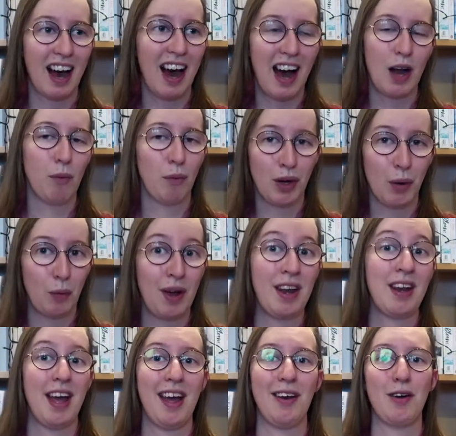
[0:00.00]
I want to
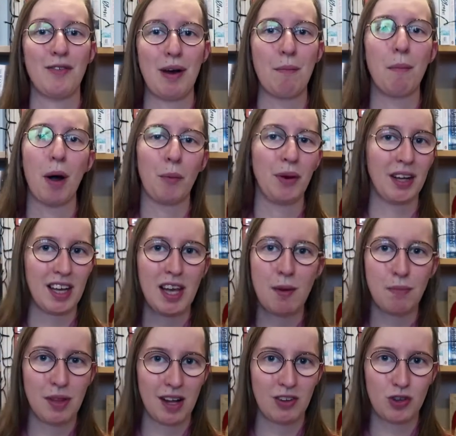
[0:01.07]
win in November. I want to
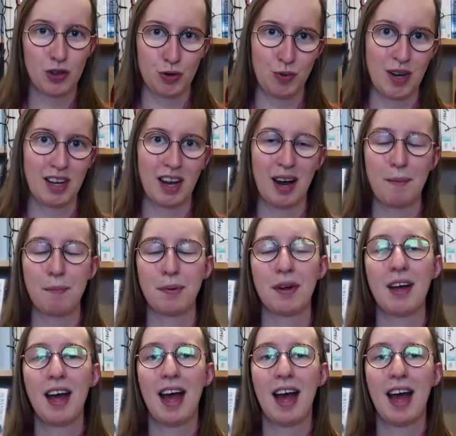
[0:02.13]
keep that streak up.